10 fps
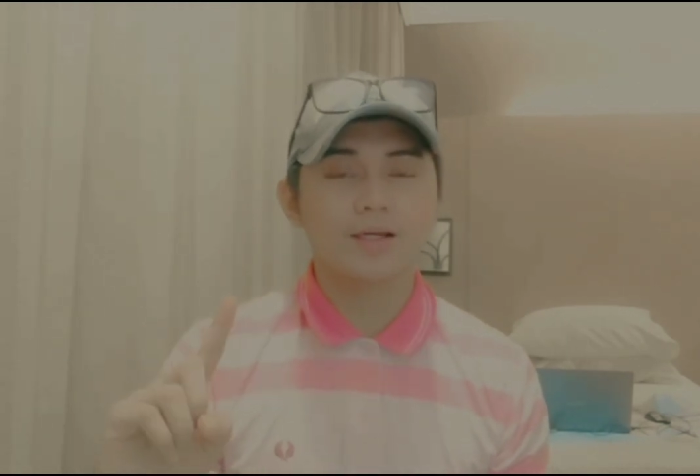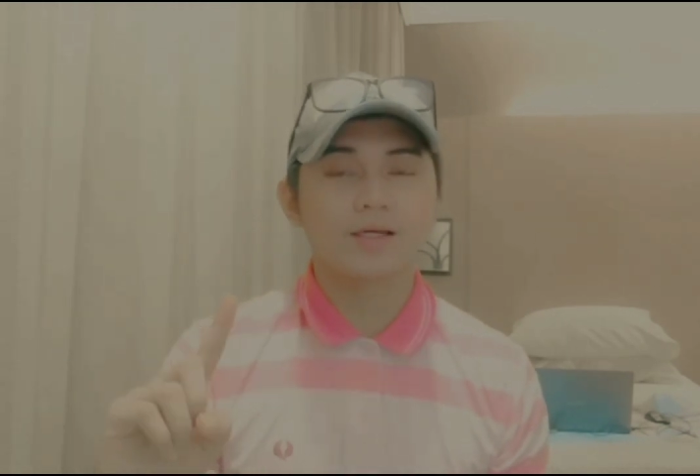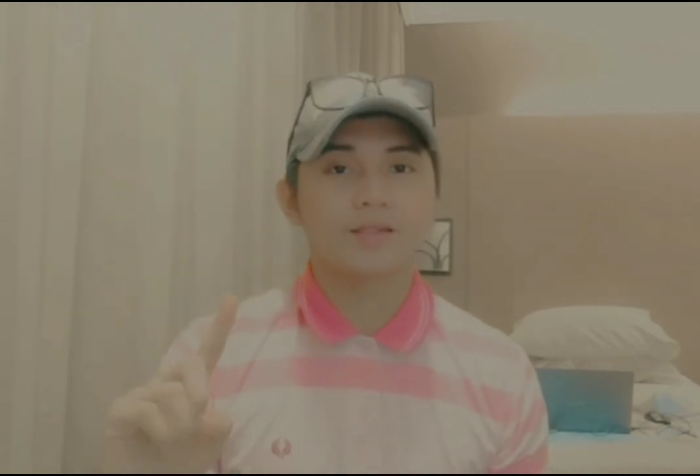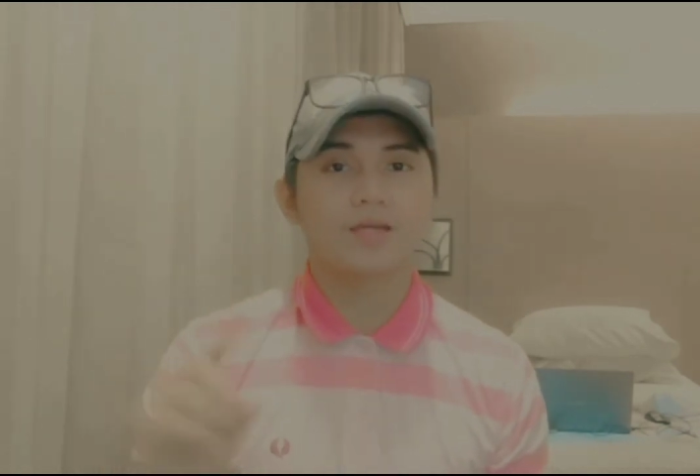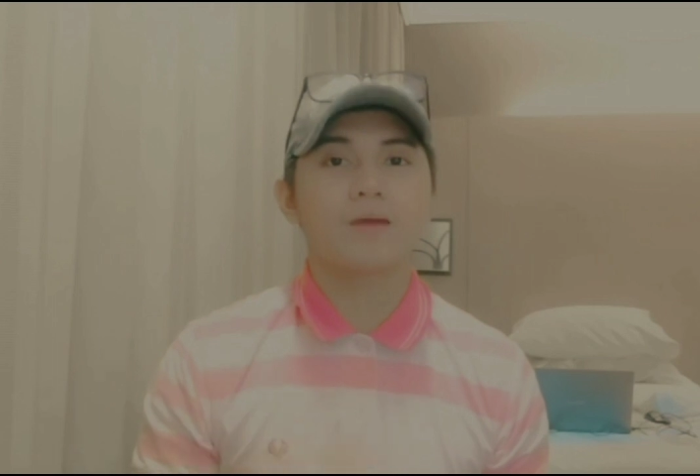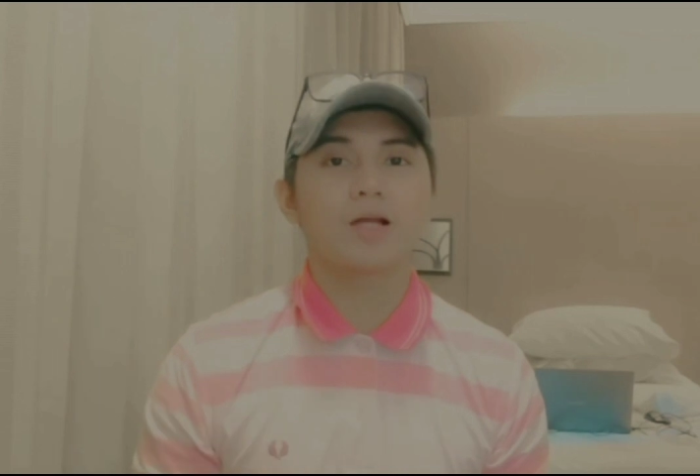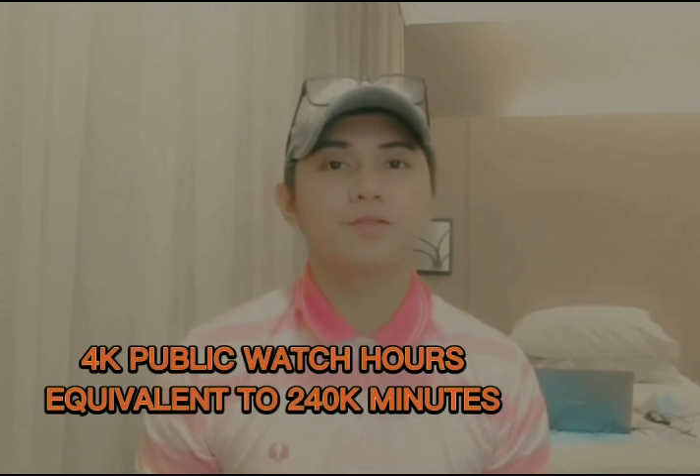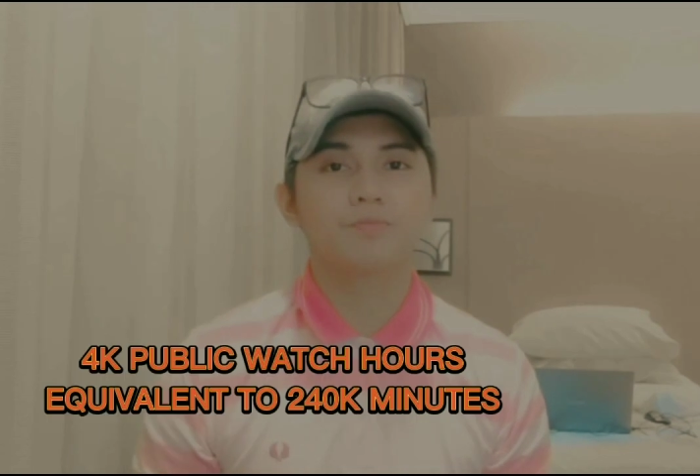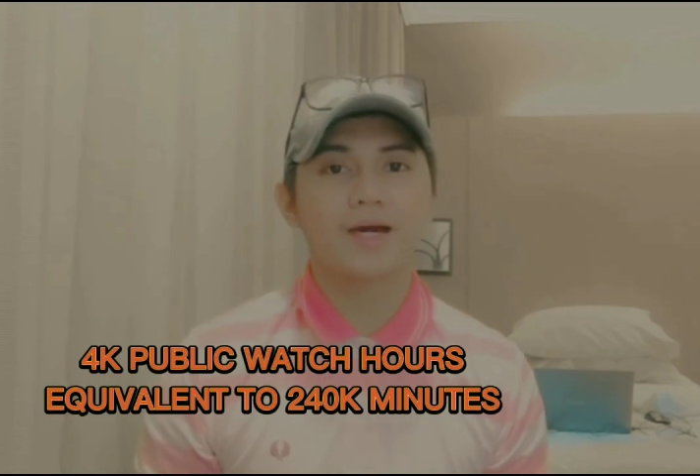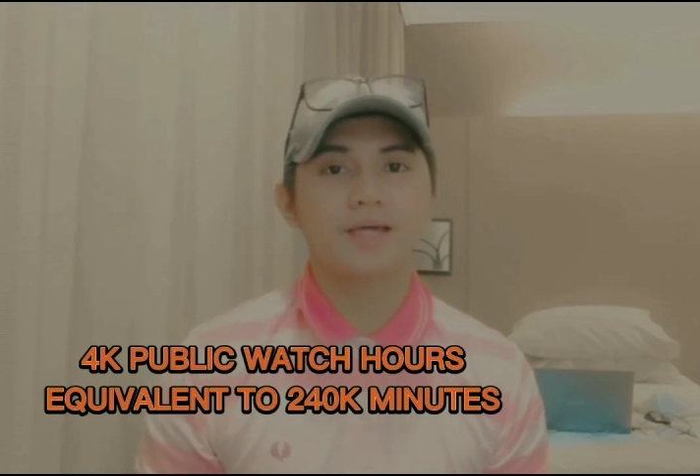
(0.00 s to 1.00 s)
then
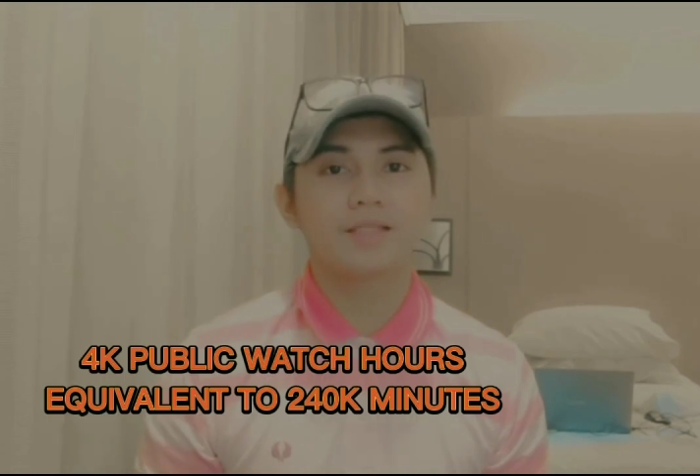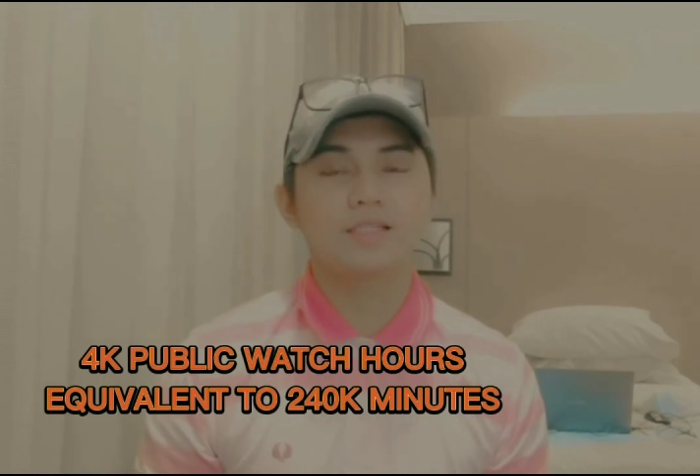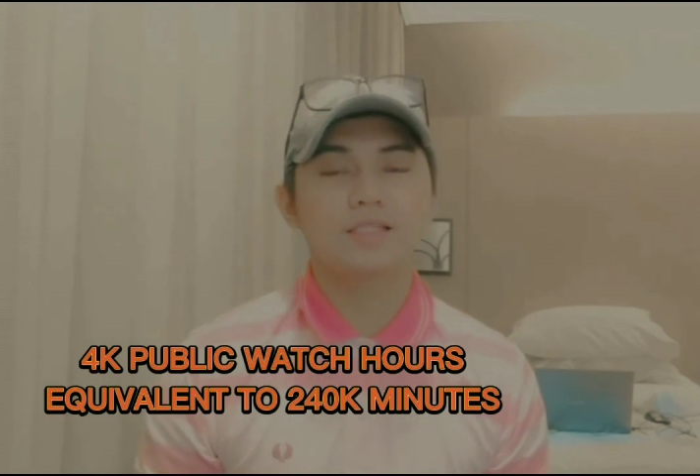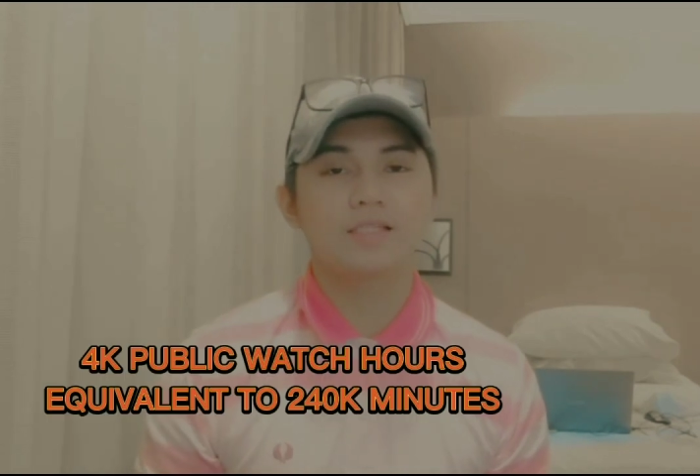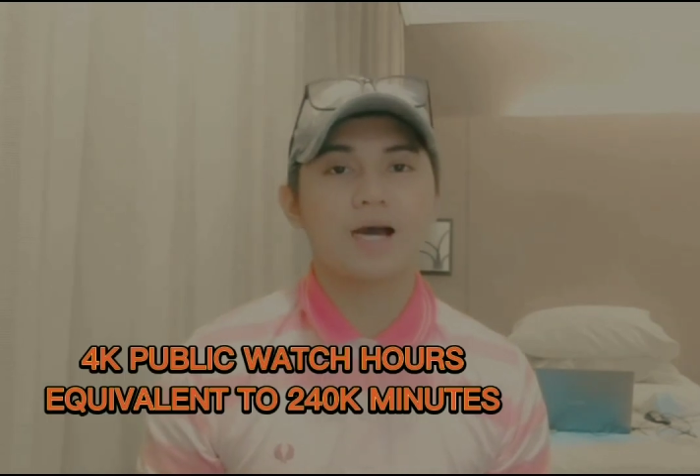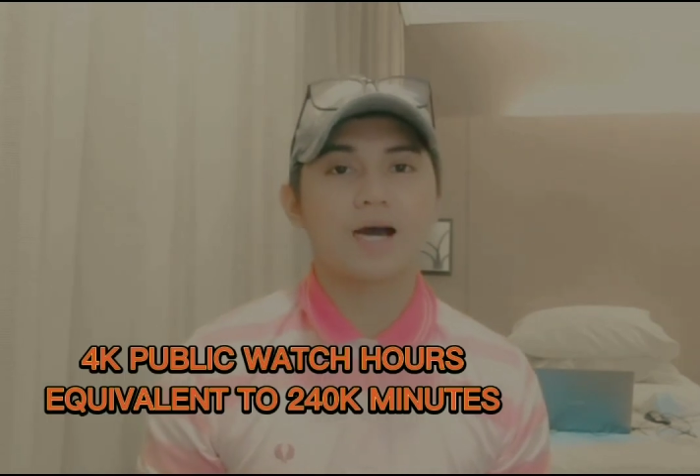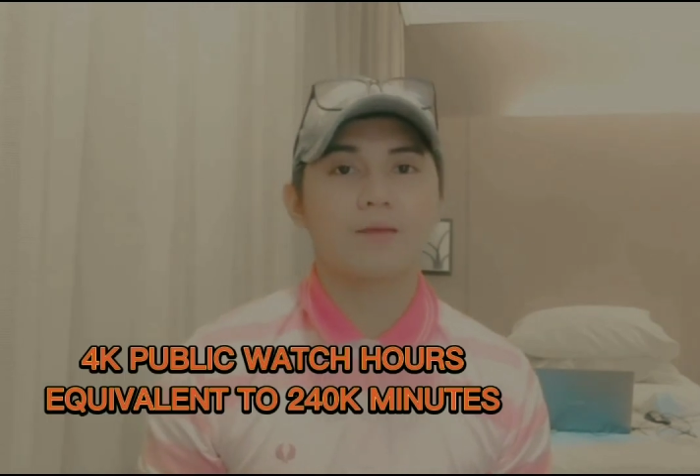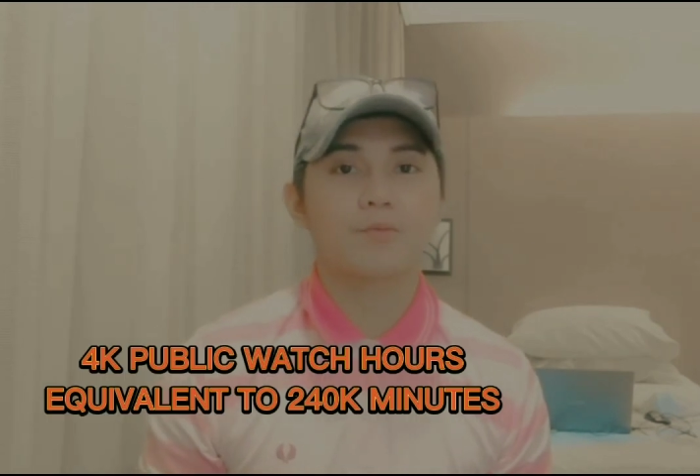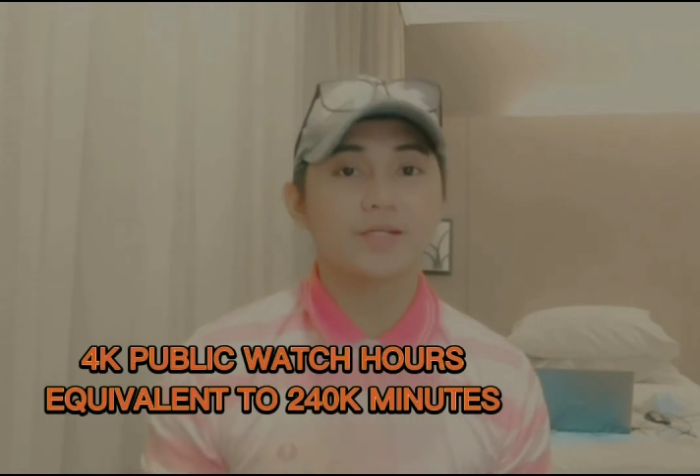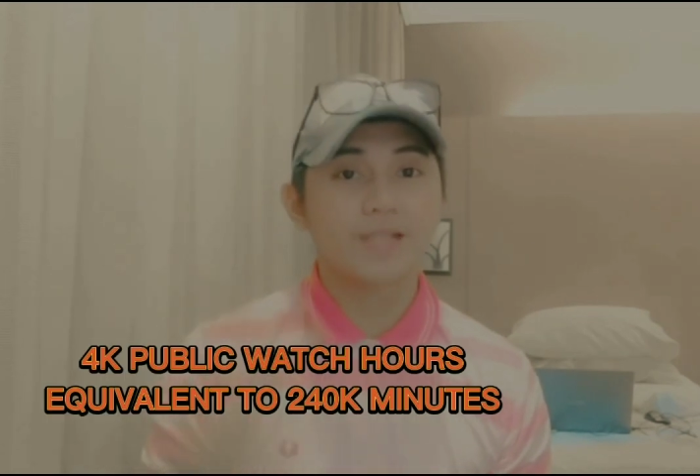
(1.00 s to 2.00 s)
followed by
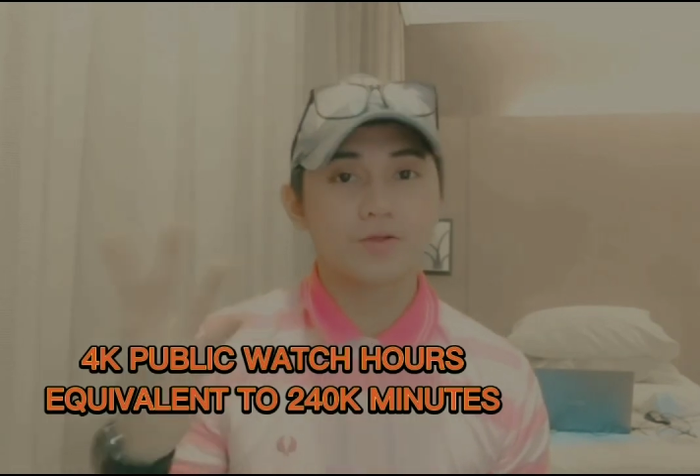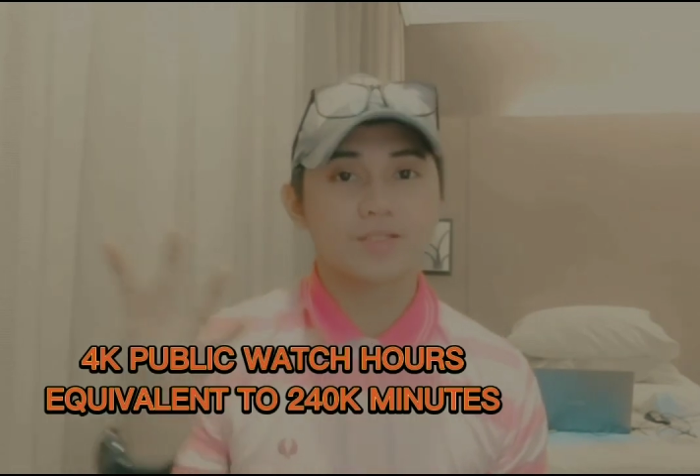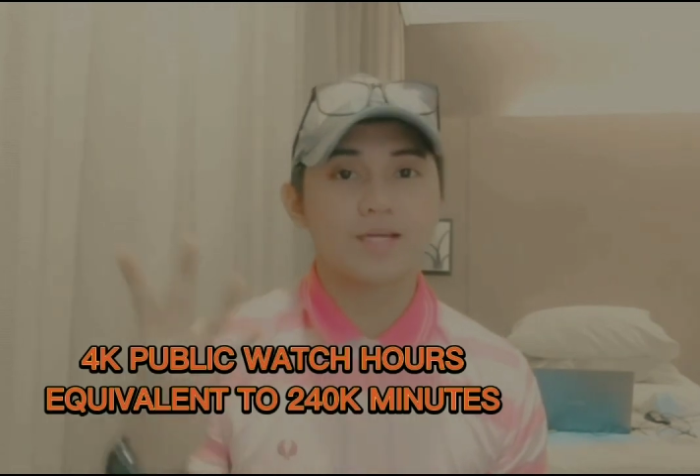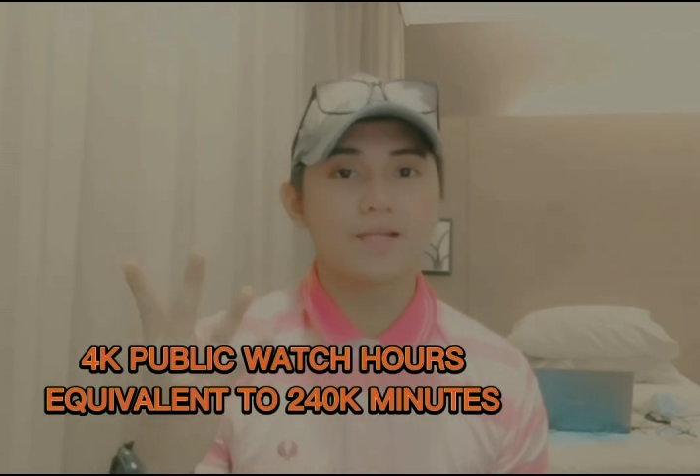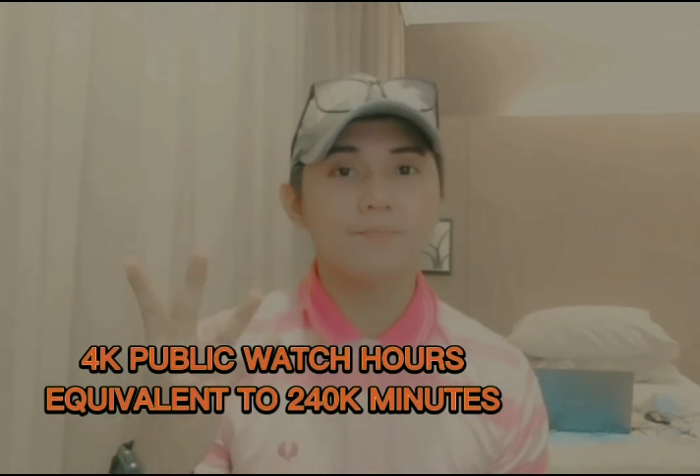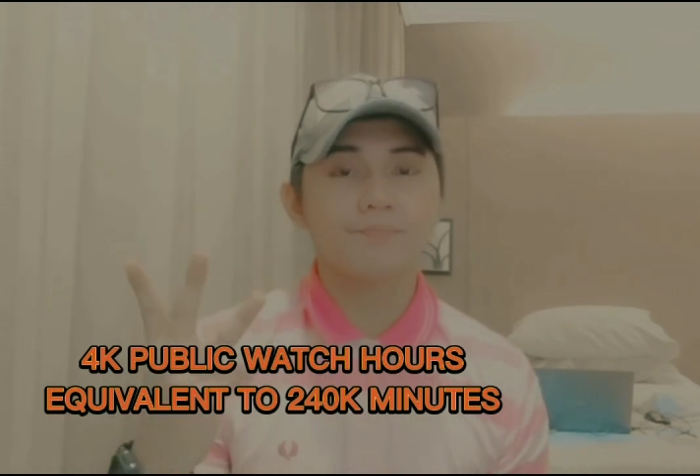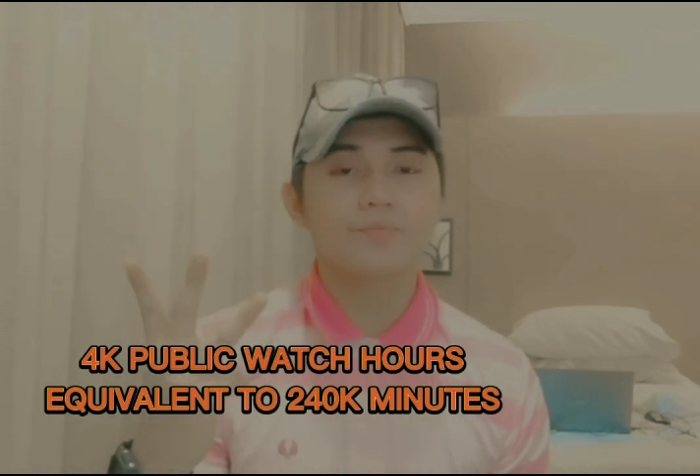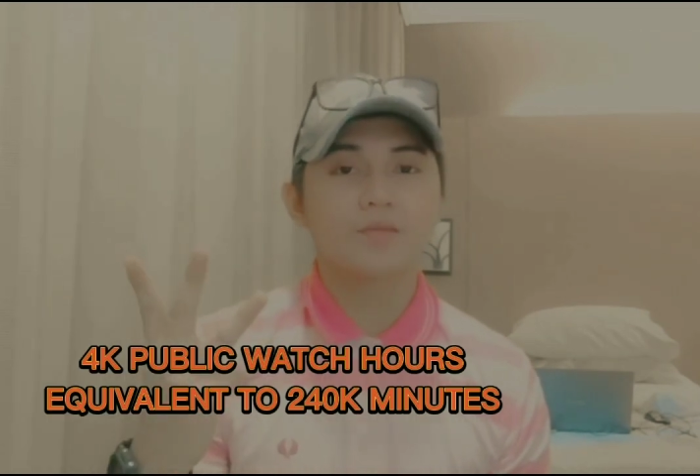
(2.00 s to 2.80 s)
the 4,000.